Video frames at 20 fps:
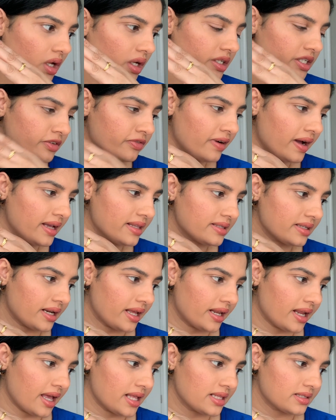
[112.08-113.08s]
defines and
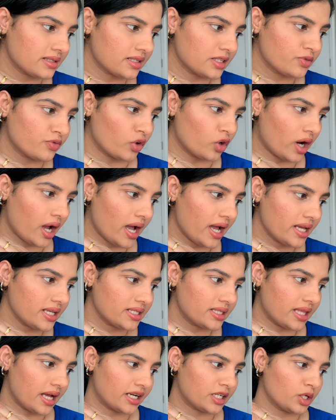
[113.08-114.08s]
enhances for
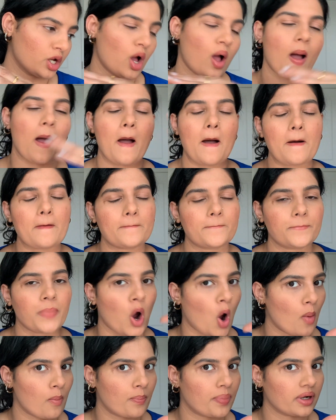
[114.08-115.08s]
eyes that
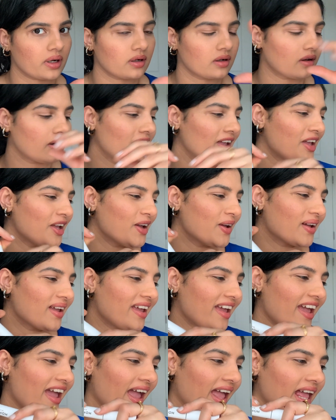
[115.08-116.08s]
pop.
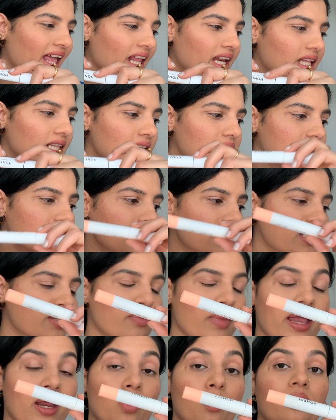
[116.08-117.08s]
Okay, and this is
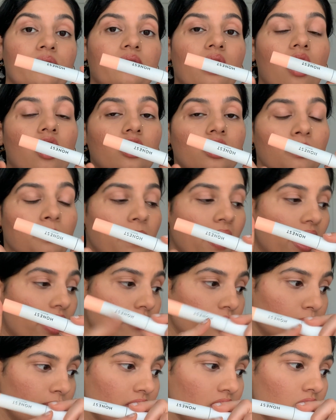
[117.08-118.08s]
made without
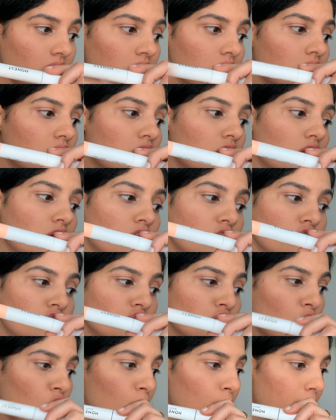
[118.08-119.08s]
paraben,
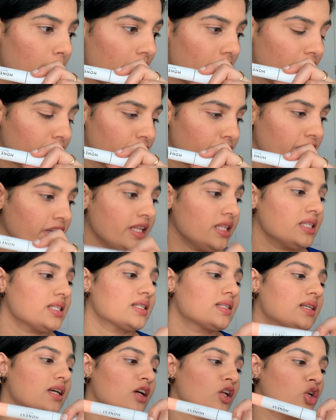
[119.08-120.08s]
no
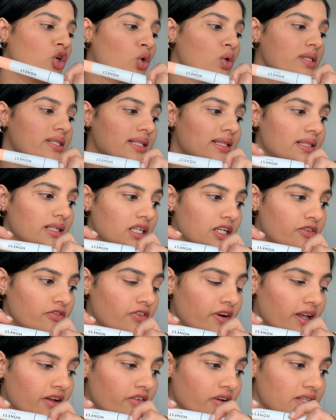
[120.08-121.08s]
paraffins, no synthetic
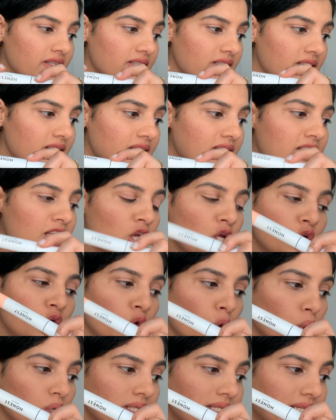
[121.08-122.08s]
fragrances,
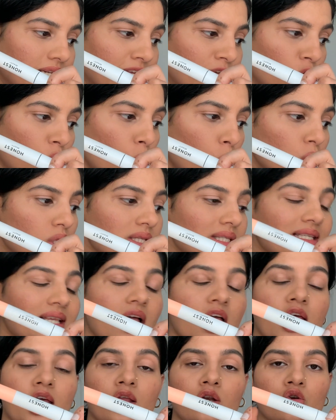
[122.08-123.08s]
no silicones,
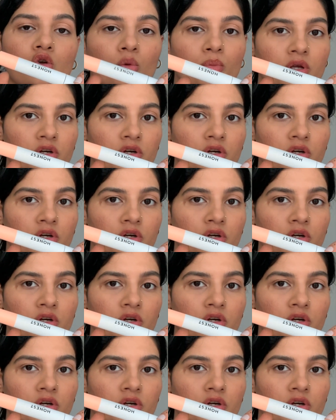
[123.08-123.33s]
no